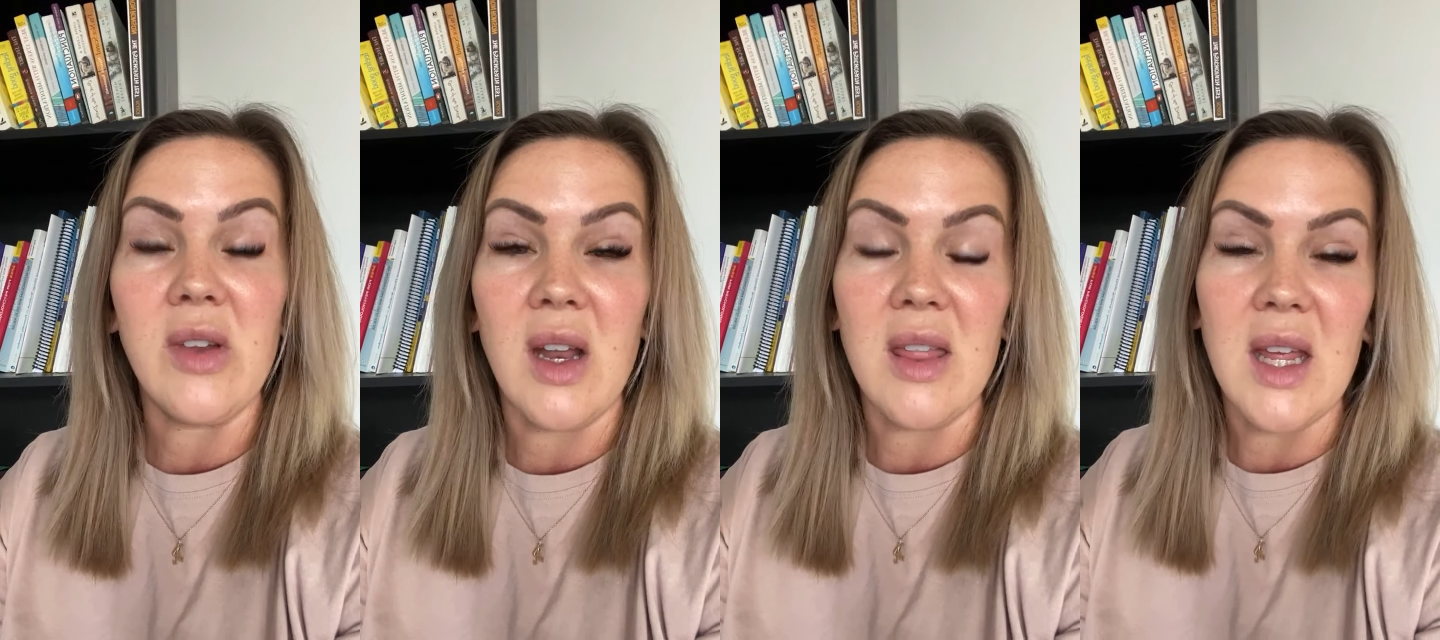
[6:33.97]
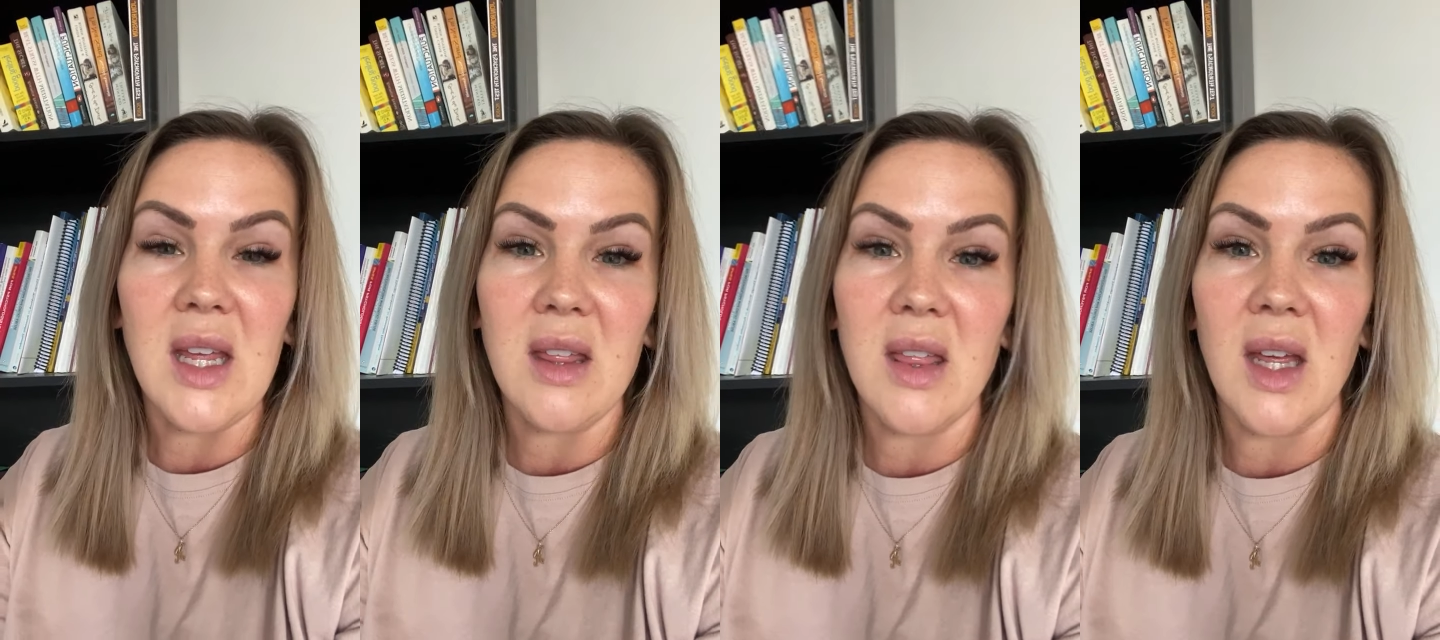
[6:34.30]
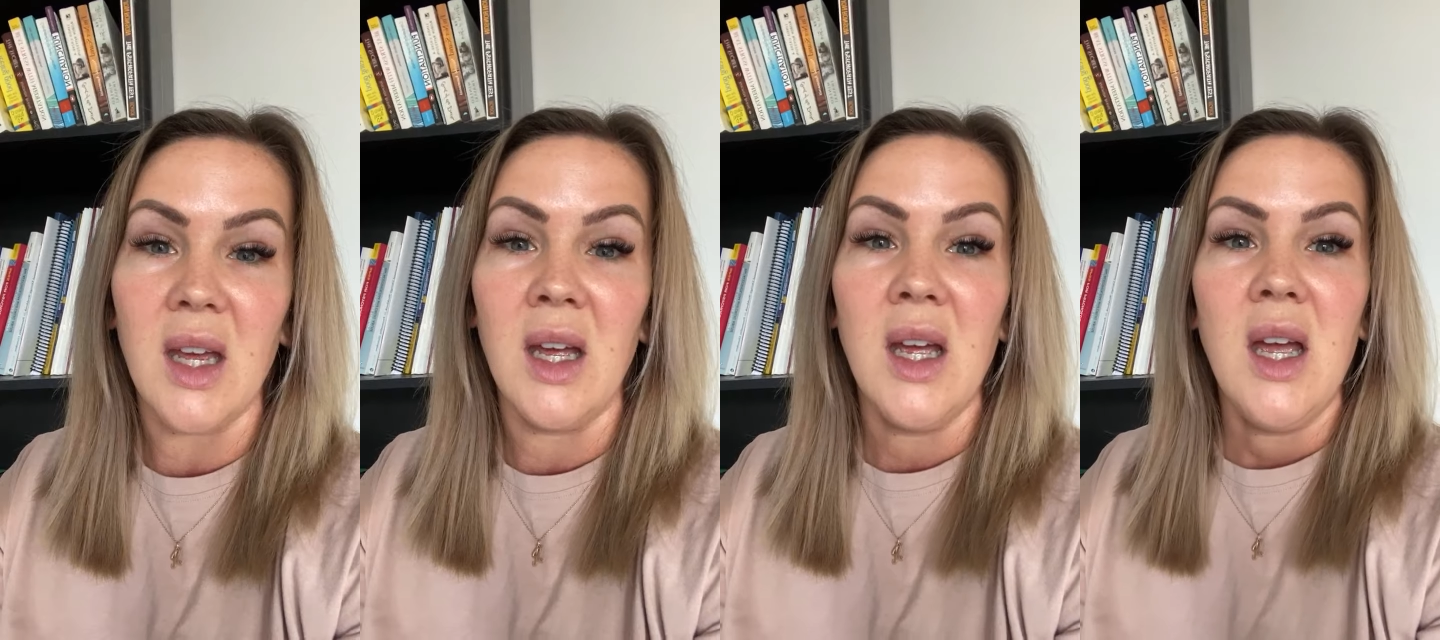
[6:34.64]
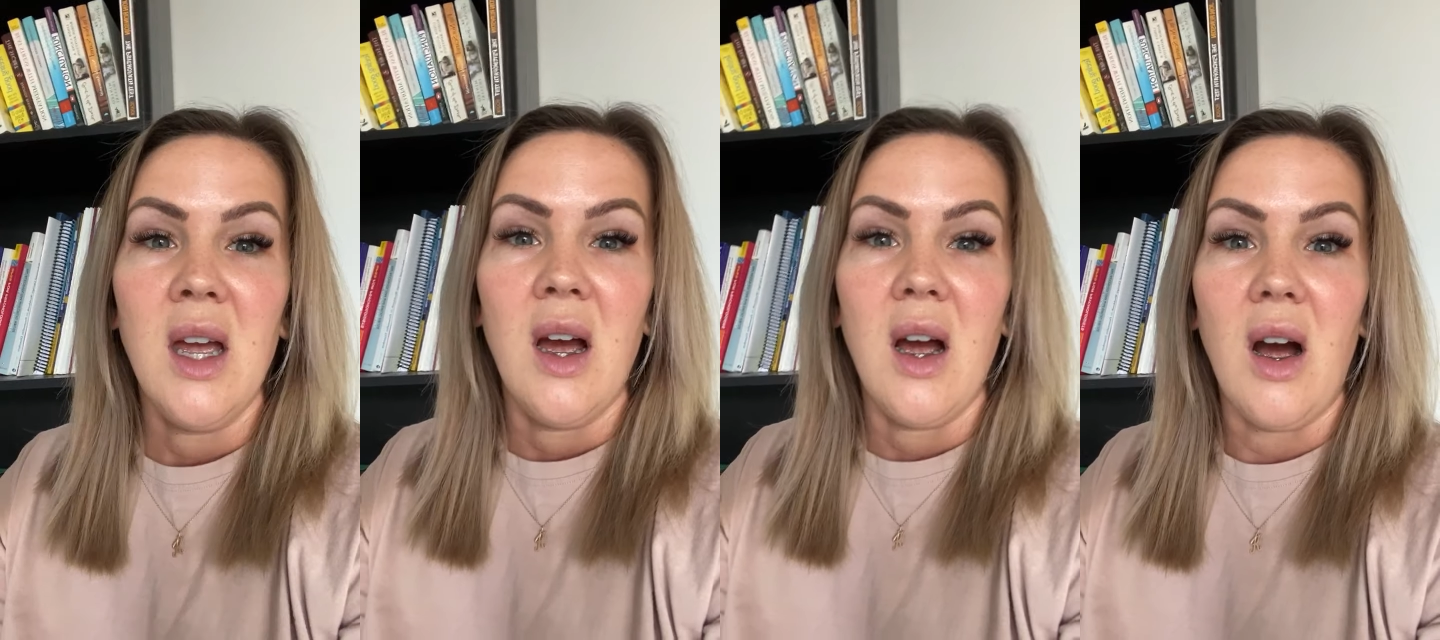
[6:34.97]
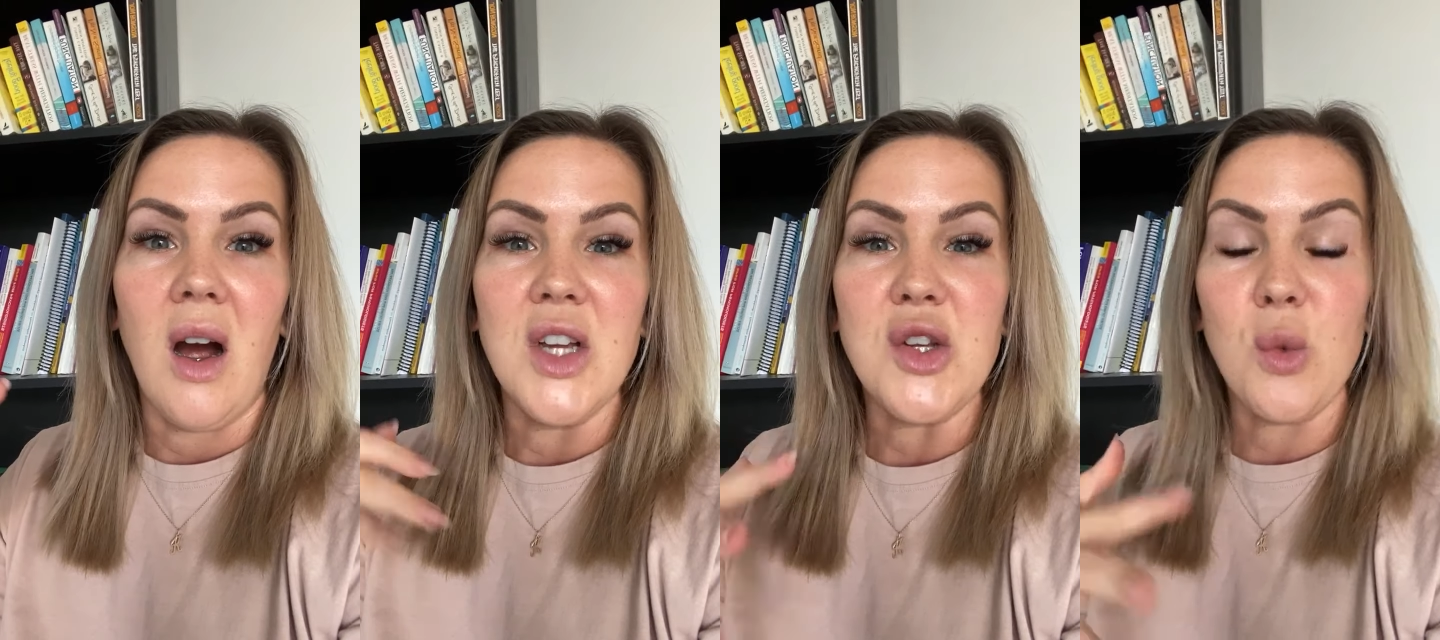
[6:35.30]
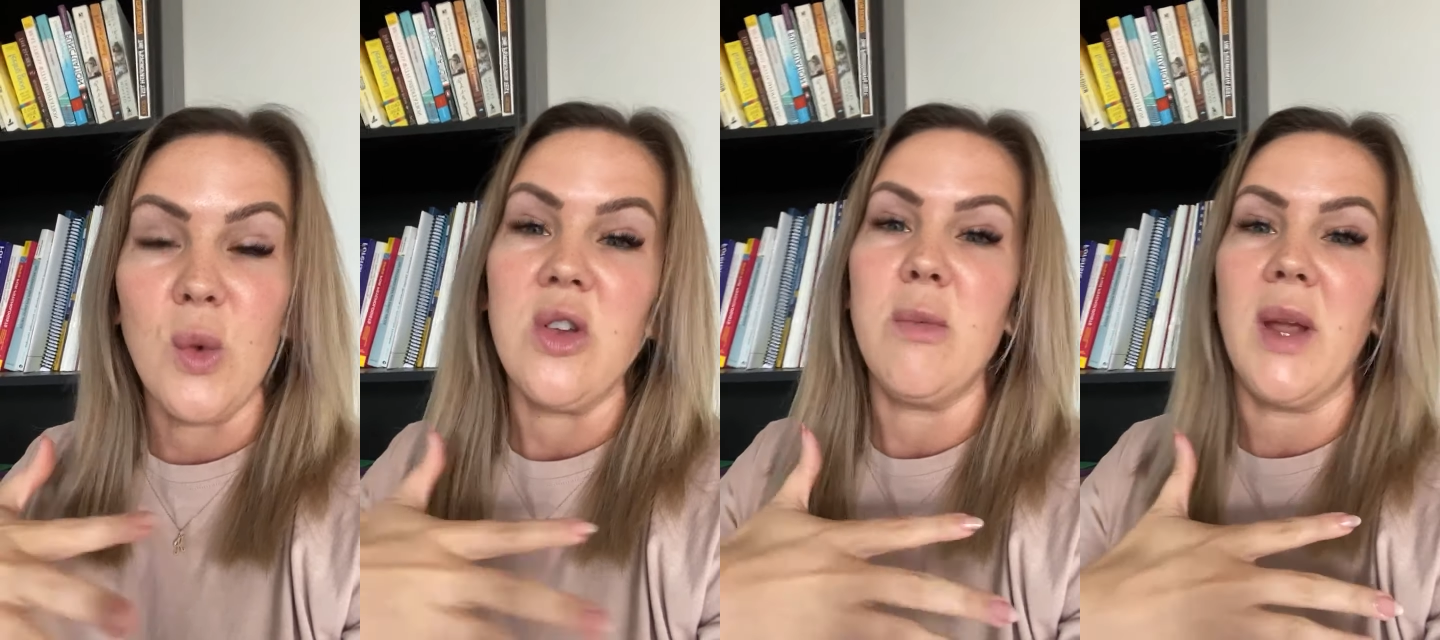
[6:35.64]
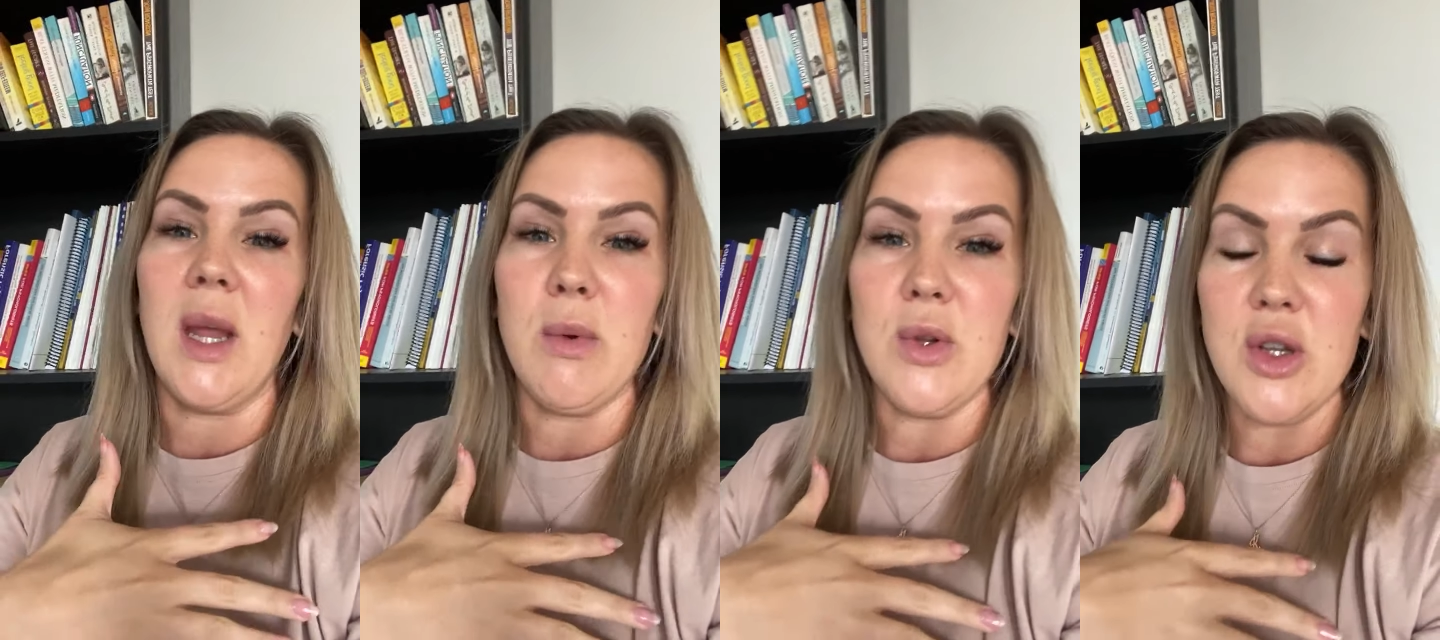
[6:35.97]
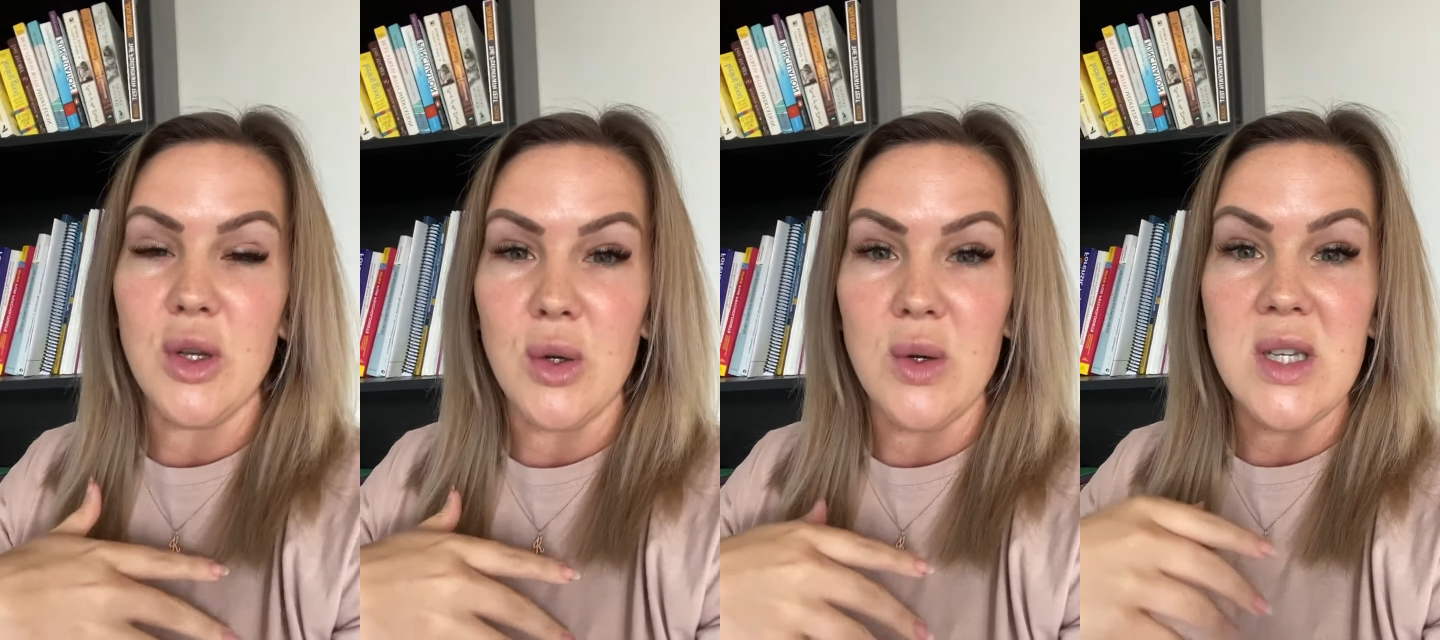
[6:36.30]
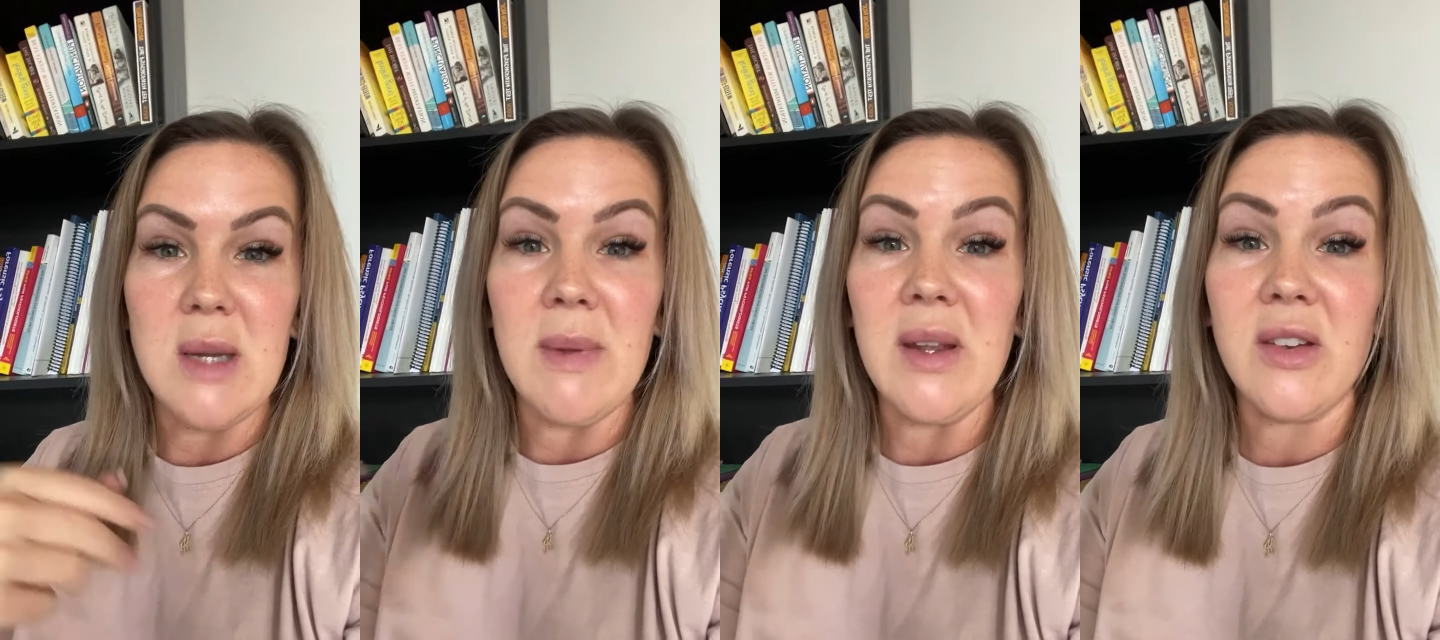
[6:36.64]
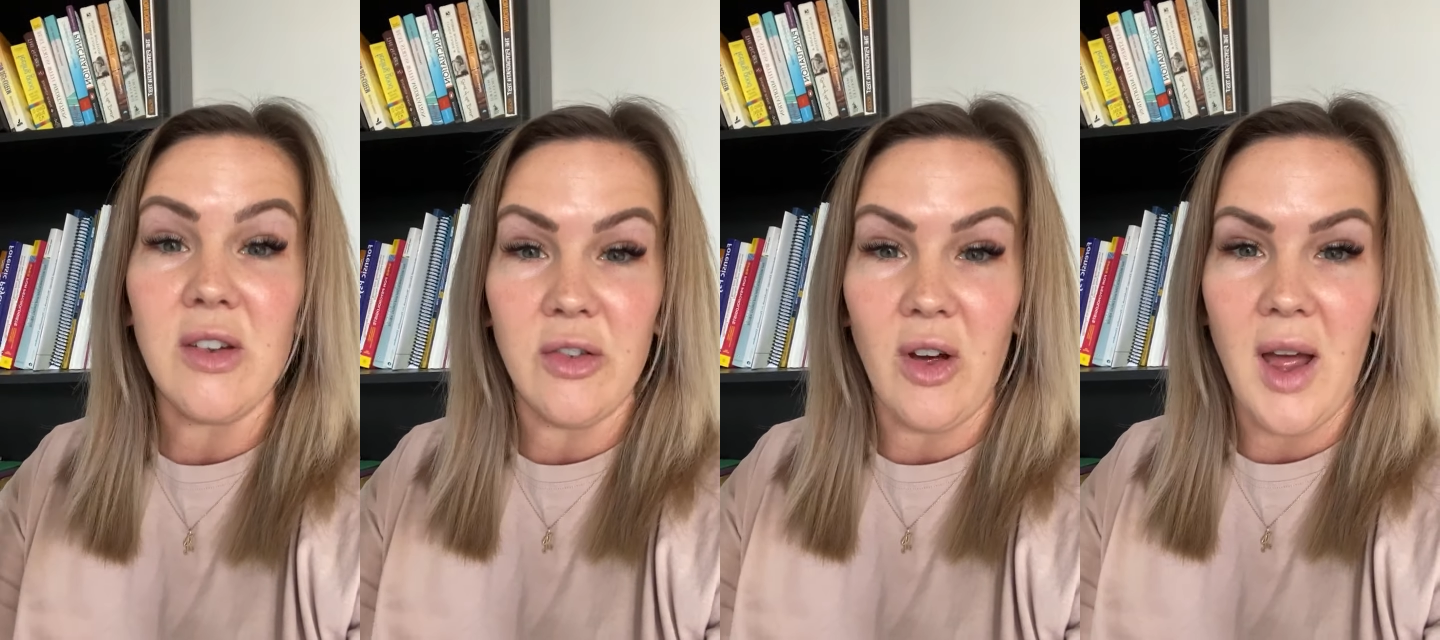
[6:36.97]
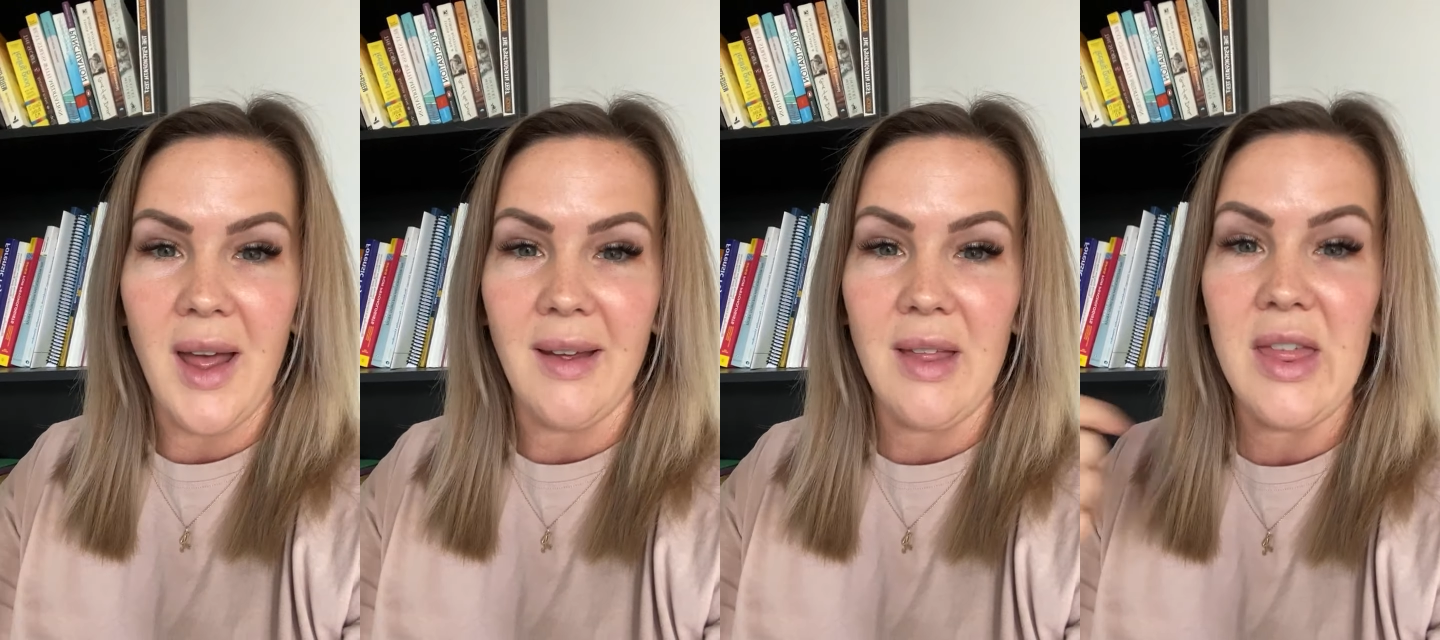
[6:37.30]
And I think that I just want to be able to demystify